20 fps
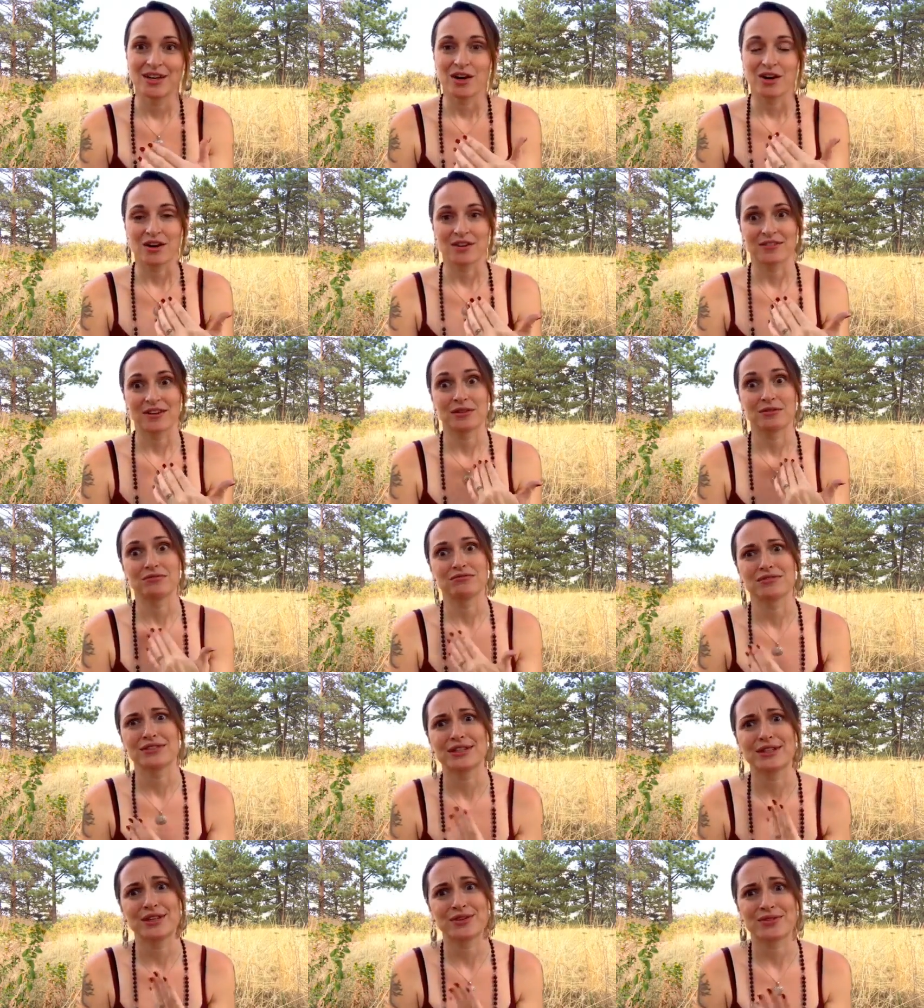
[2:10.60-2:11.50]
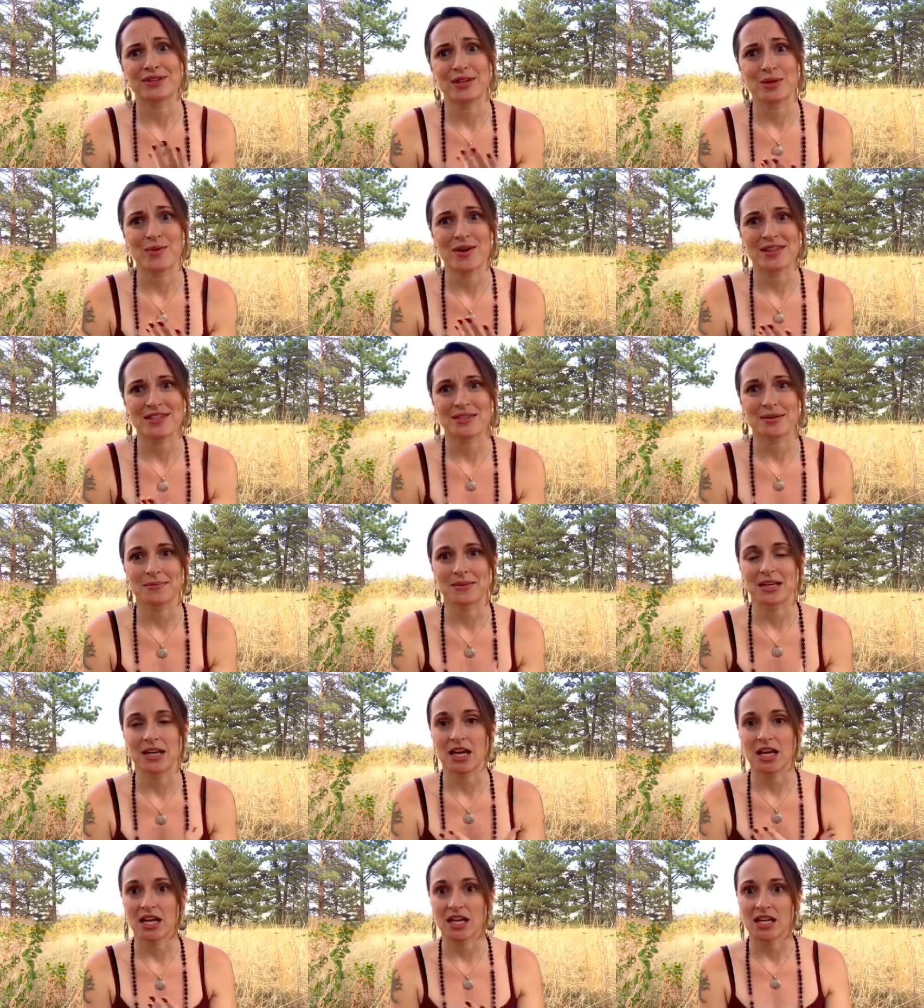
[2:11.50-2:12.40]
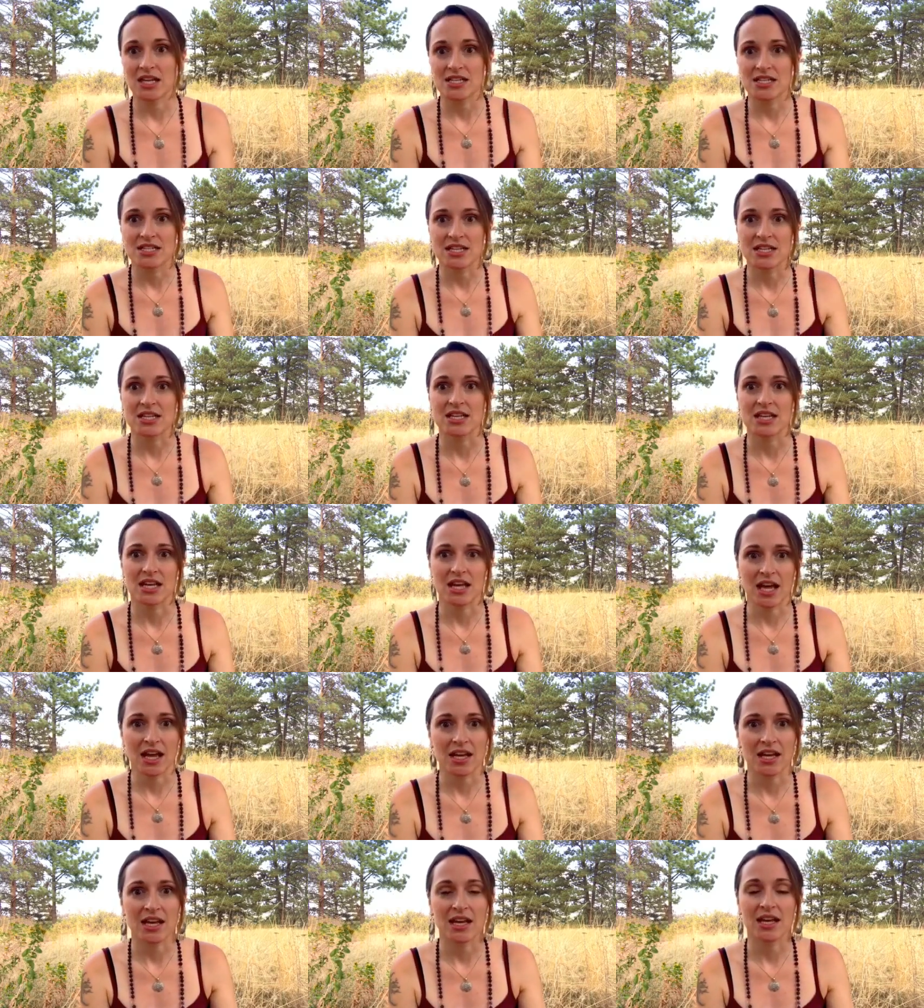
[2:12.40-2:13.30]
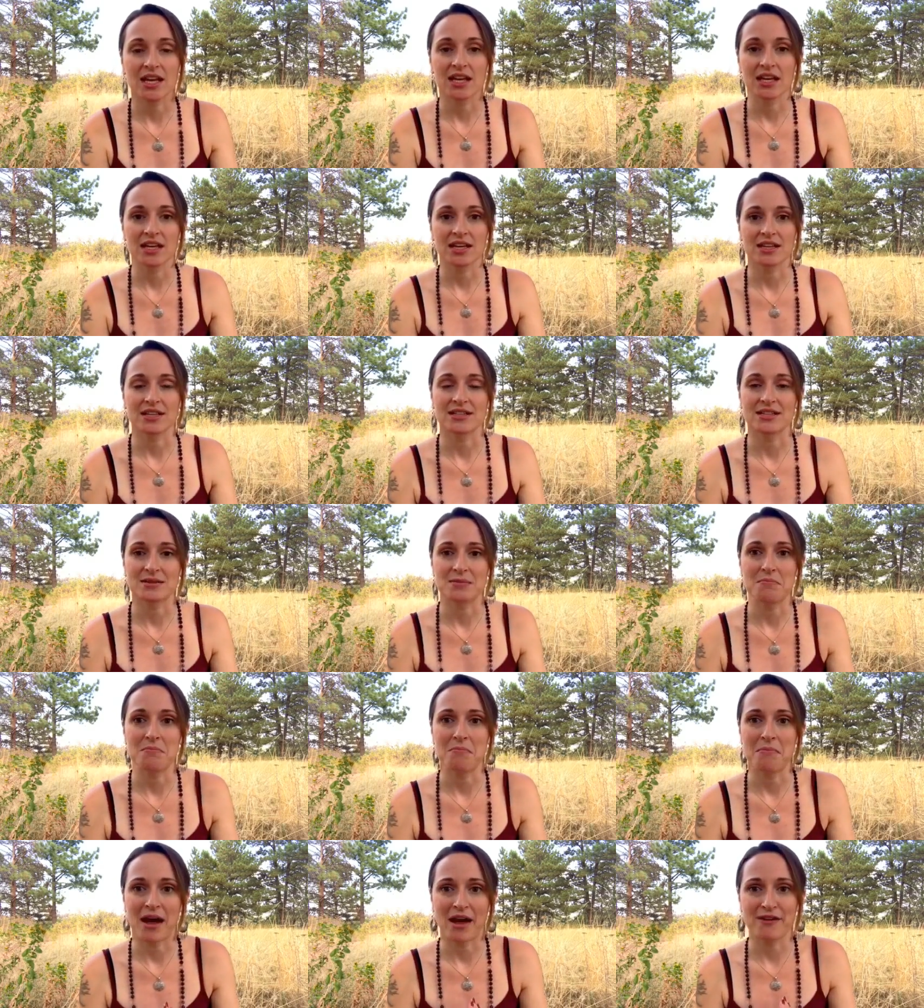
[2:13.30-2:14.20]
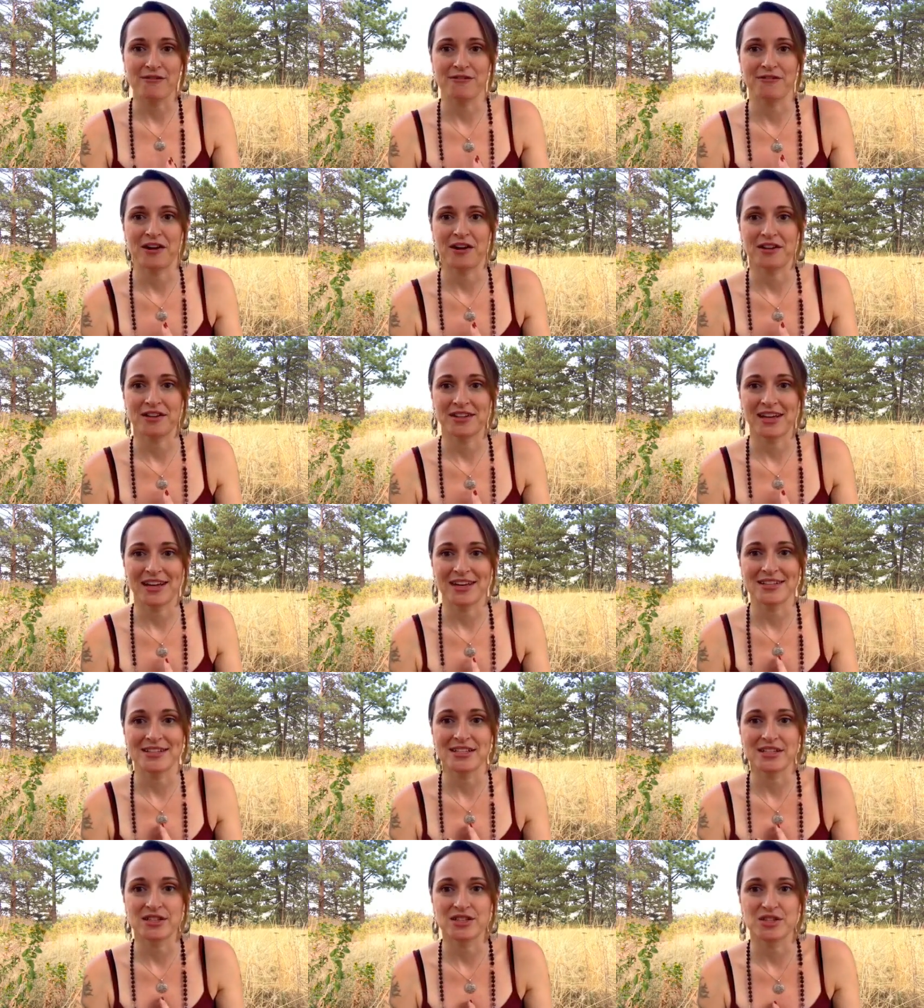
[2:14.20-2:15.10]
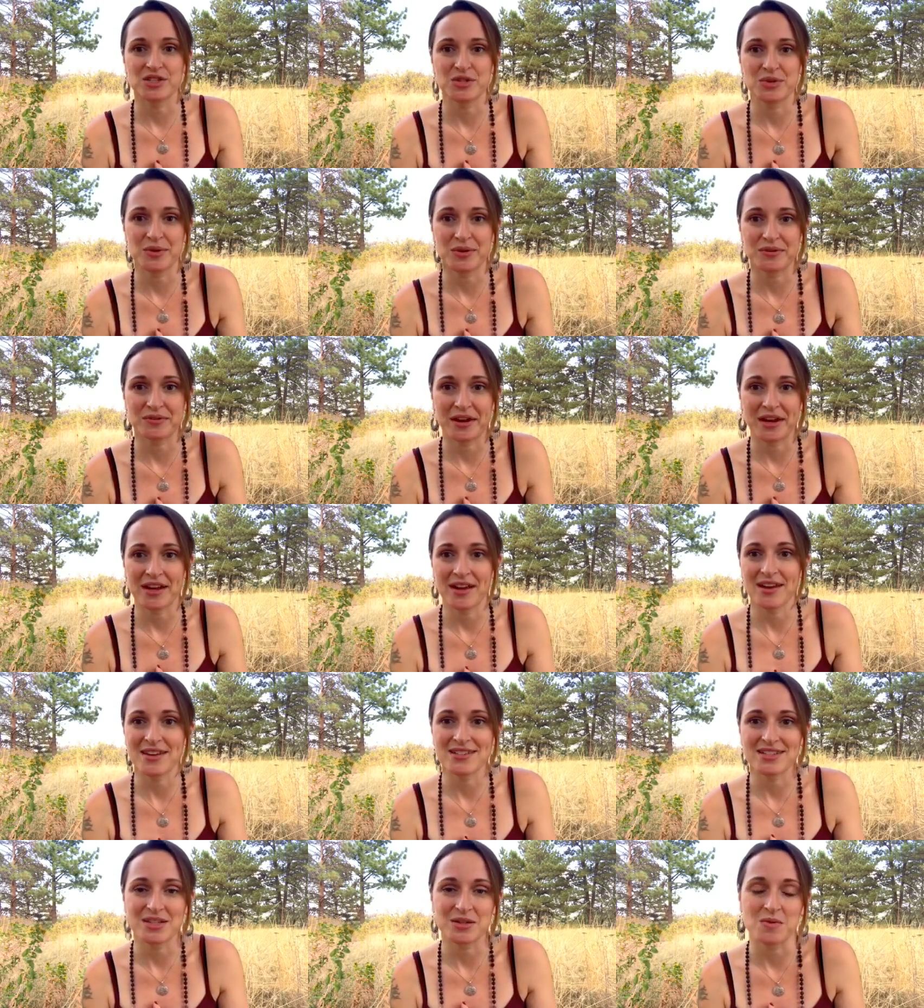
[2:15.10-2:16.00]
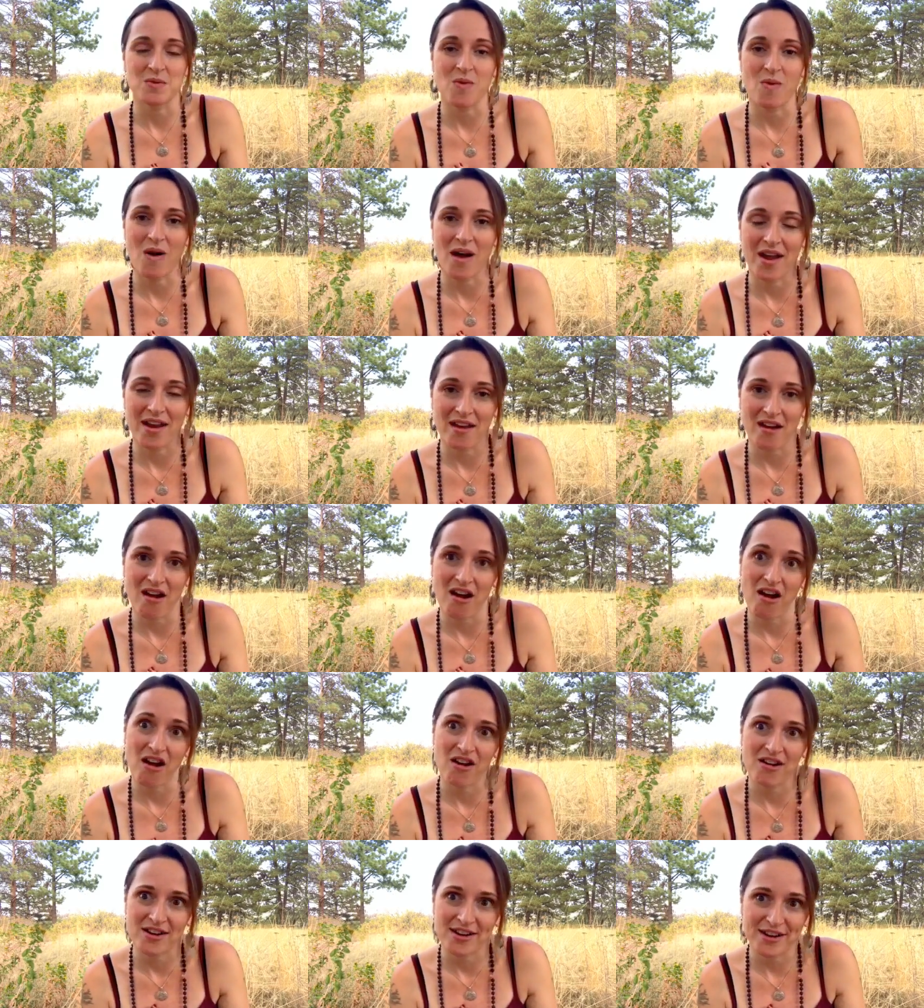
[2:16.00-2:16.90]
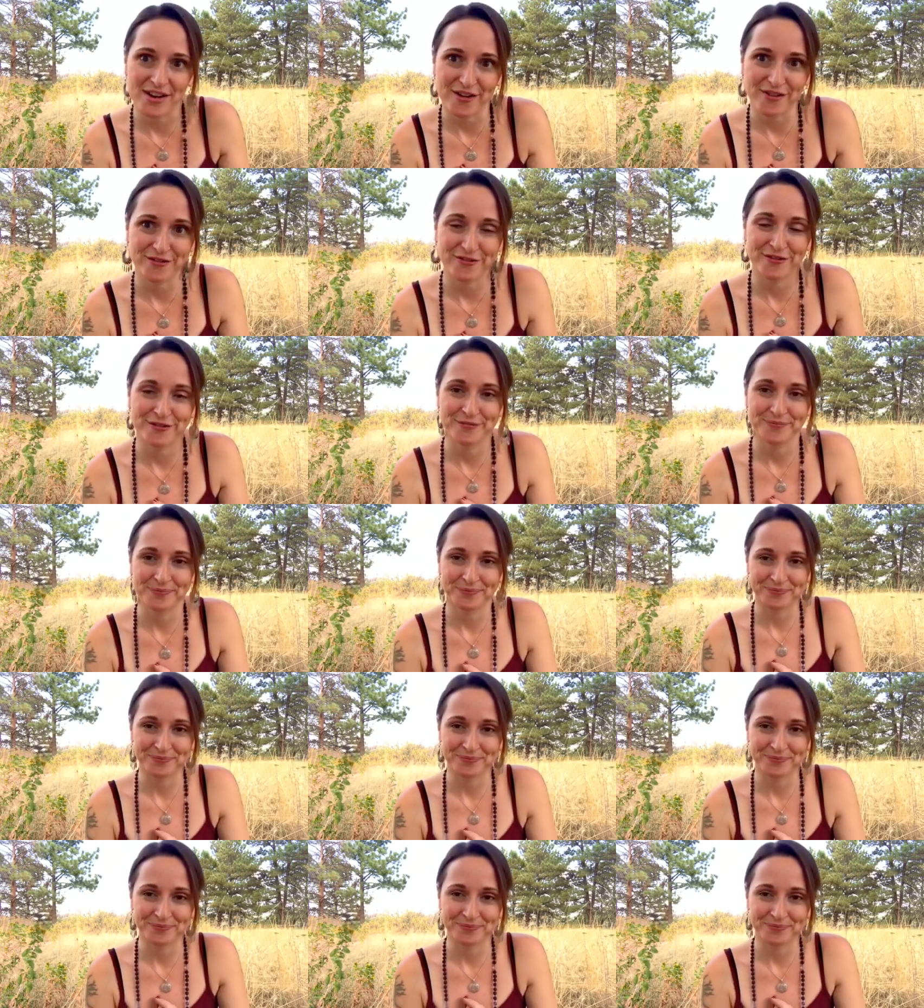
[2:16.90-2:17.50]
Or if I really, really want something and I didn't get it, it's my fault. I didn't do it right. I didn't want it hard enough.